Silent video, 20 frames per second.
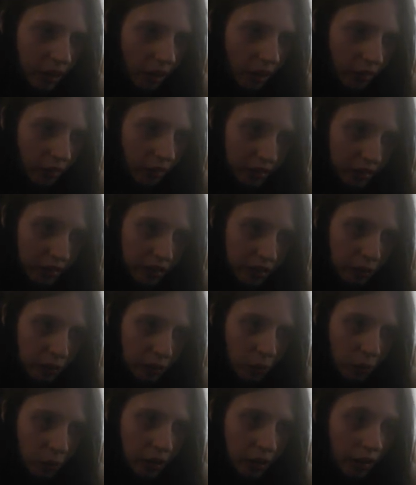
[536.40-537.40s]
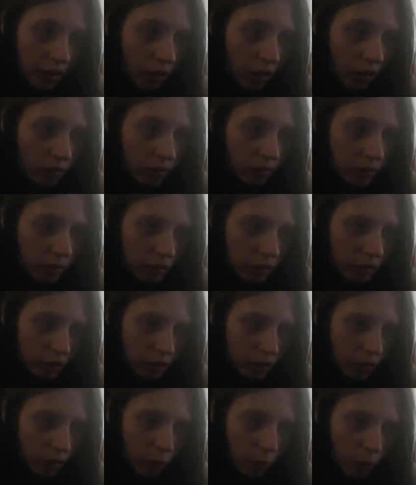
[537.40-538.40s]
This is what I offer
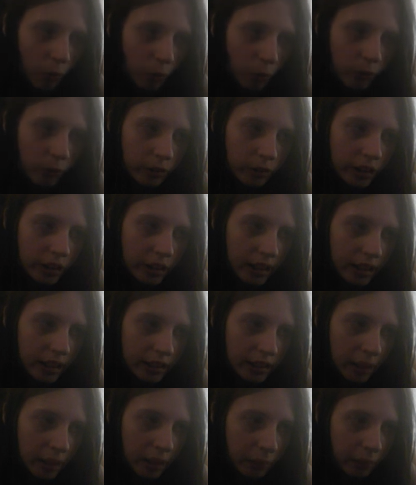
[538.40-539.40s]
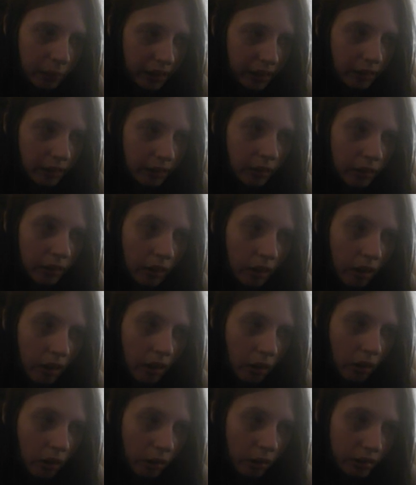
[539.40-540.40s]
to the world as I make
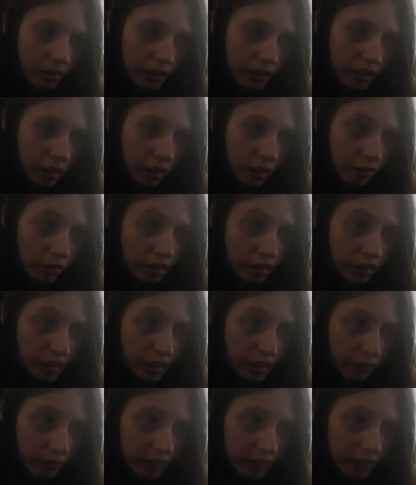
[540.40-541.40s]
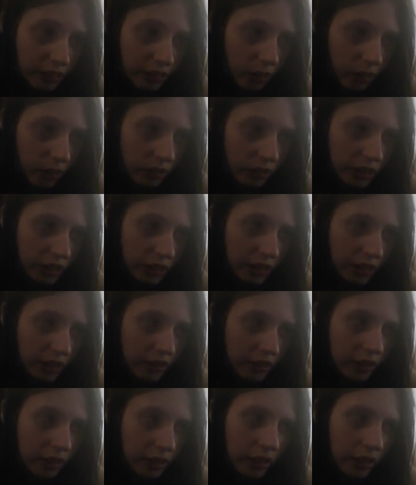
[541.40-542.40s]
lots of different content.